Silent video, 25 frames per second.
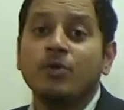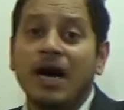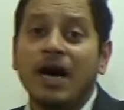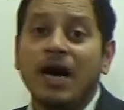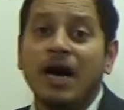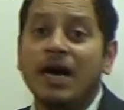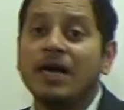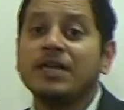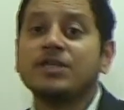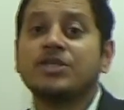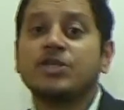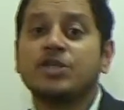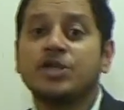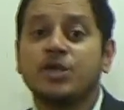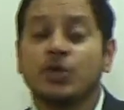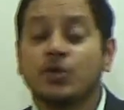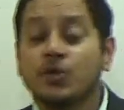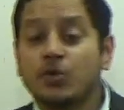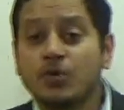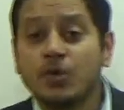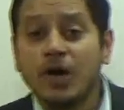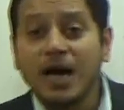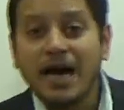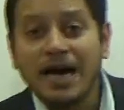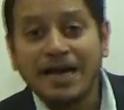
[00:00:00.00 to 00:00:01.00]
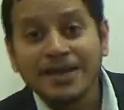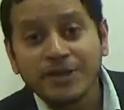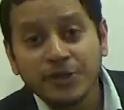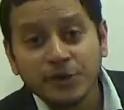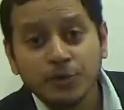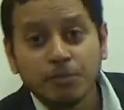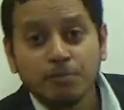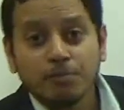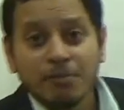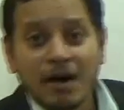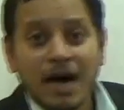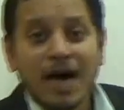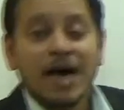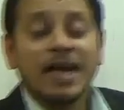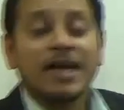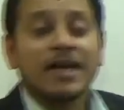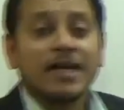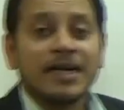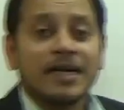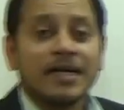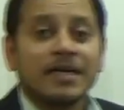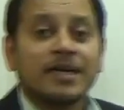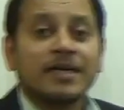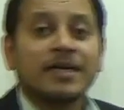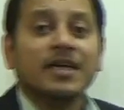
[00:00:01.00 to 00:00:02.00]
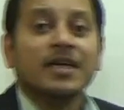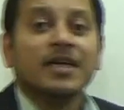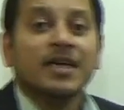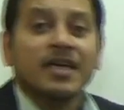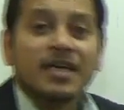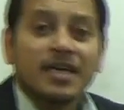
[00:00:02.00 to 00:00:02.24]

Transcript: to ask you, and you mark it,